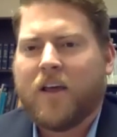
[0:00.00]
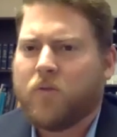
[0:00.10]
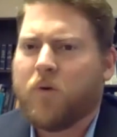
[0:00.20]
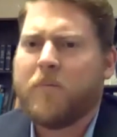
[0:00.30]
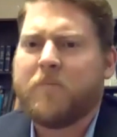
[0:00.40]

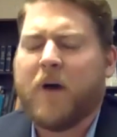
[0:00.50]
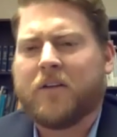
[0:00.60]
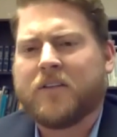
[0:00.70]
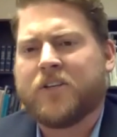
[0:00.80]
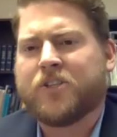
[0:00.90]
The Roman
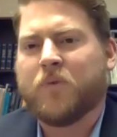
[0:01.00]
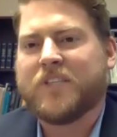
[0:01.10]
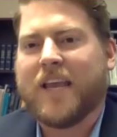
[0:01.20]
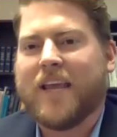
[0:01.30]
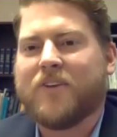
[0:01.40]
politician
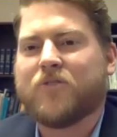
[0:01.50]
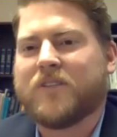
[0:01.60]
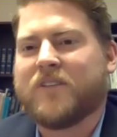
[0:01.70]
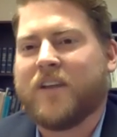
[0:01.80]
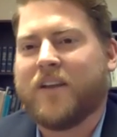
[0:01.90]
was
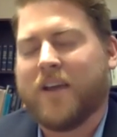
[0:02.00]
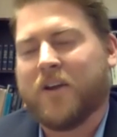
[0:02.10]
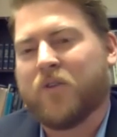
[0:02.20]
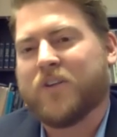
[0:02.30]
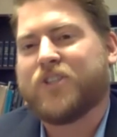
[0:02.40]
interested
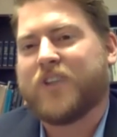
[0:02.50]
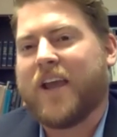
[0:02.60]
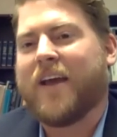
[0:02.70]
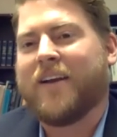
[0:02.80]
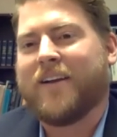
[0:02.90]
in
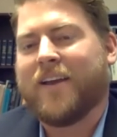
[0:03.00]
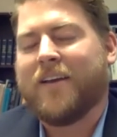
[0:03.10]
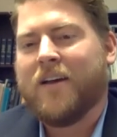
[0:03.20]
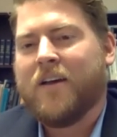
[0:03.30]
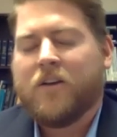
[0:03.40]
Christianity.
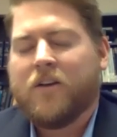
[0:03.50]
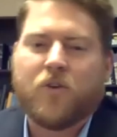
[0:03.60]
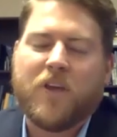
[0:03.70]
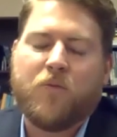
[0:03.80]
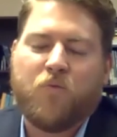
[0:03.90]

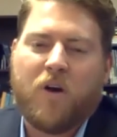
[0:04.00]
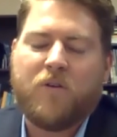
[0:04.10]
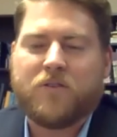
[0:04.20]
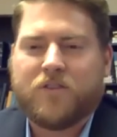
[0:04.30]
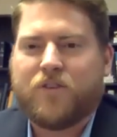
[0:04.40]
So he
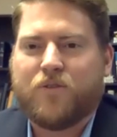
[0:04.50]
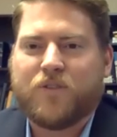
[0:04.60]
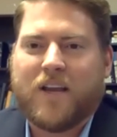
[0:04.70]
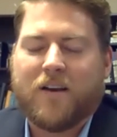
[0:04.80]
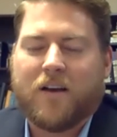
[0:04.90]
wrote to
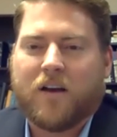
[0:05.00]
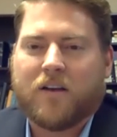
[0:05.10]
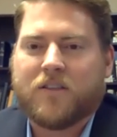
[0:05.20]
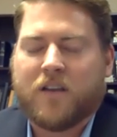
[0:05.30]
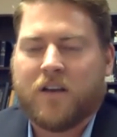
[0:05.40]
St.
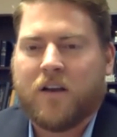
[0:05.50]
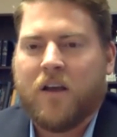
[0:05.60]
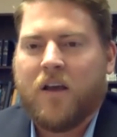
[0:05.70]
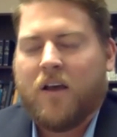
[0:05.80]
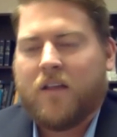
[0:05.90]
Augustine
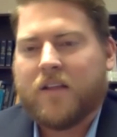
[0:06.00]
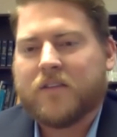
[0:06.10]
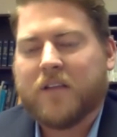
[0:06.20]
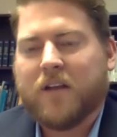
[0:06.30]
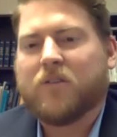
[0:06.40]

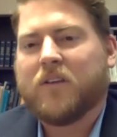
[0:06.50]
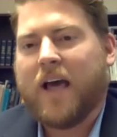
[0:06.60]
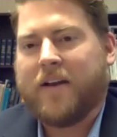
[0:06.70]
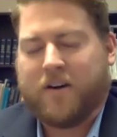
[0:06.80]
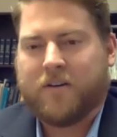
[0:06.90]
this little
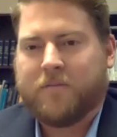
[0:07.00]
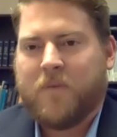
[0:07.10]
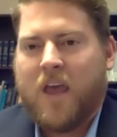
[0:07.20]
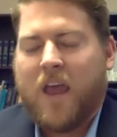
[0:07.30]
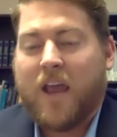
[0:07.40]
letter
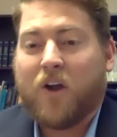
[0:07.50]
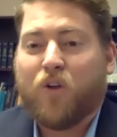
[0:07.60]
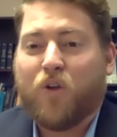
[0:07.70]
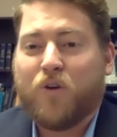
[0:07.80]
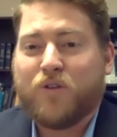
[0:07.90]

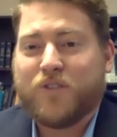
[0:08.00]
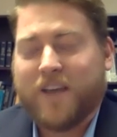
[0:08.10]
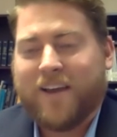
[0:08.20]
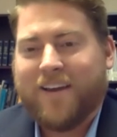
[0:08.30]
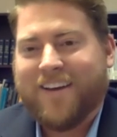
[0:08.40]

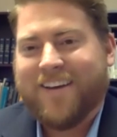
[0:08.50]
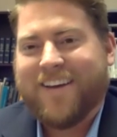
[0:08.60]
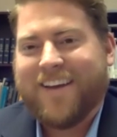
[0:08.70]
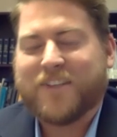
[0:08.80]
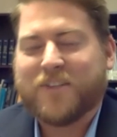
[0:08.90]
enclosing
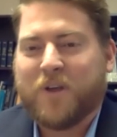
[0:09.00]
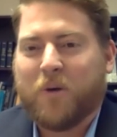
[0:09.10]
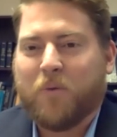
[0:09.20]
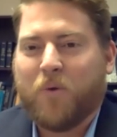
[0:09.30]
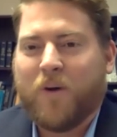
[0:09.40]
his
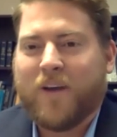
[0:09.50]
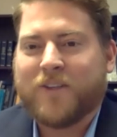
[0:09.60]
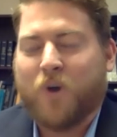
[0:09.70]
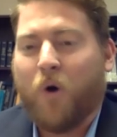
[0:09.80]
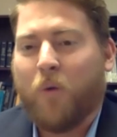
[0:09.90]
little
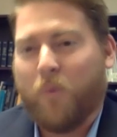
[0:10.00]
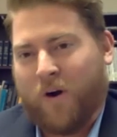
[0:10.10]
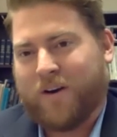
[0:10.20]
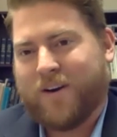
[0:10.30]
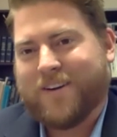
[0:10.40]
boy's
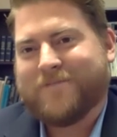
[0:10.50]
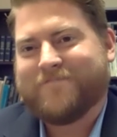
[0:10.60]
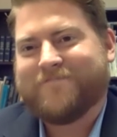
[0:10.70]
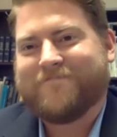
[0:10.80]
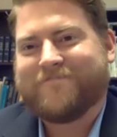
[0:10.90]
homework,
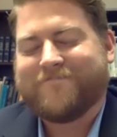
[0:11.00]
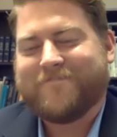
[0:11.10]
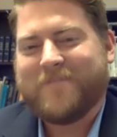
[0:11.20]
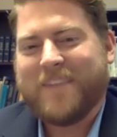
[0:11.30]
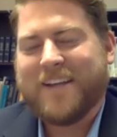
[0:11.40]

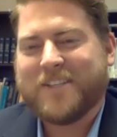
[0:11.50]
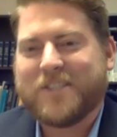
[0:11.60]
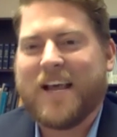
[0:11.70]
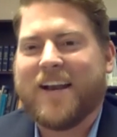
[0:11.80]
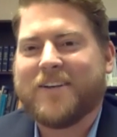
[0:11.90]

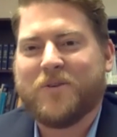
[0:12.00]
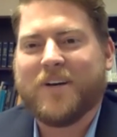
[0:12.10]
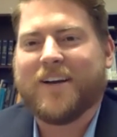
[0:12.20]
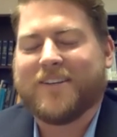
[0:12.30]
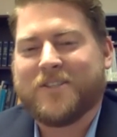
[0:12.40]
sent it
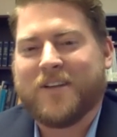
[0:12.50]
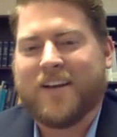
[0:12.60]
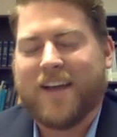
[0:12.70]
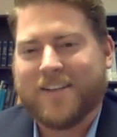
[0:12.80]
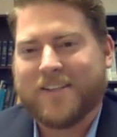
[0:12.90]
to
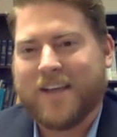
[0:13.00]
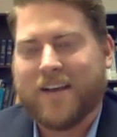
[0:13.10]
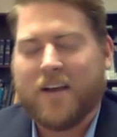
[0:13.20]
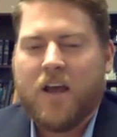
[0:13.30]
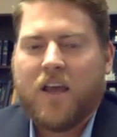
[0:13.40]
Augustine and
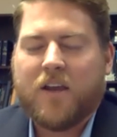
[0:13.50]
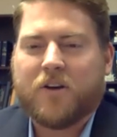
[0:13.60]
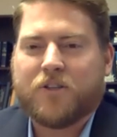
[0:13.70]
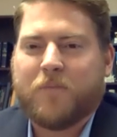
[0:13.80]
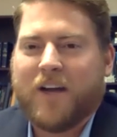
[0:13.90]
said,
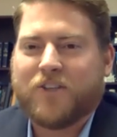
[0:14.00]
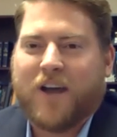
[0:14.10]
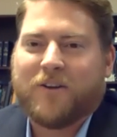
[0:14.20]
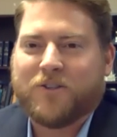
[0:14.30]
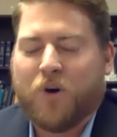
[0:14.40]
here's my
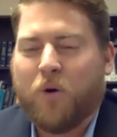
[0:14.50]
child's